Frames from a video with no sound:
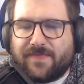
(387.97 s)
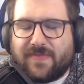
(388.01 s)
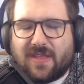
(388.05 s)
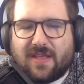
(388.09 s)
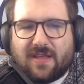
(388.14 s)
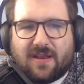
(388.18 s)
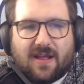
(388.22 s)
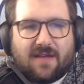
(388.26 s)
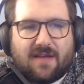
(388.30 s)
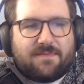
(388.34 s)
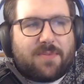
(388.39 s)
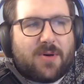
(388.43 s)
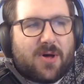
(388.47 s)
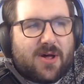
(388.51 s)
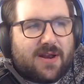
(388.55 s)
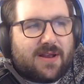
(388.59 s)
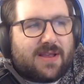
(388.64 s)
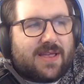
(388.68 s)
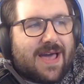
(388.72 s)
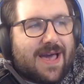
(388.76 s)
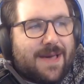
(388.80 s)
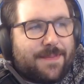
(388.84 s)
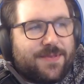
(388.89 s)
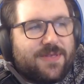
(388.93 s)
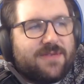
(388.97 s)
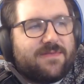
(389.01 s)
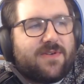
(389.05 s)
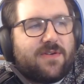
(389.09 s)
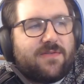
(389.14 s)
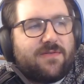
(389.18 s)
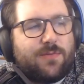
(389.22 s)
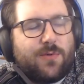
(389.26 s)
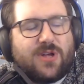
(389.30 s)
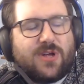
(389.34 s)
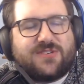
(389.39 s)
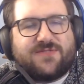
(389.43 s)
and I've bought a copy of
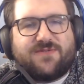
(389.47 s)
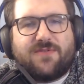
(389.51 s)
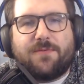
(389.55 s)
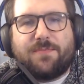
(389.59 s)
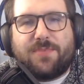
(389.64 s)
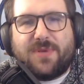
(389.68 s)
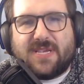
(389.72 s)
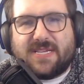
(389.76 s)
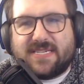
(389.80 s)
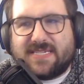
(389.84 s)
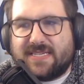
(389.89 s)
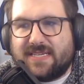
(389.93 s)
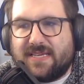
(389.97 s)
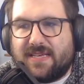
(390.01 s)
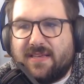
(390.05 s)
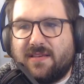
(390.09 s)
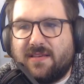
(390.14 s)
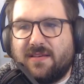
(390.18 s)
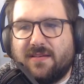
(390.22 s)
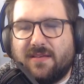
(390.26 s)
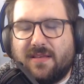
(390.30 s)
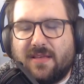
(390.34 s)
Overwatch for PC.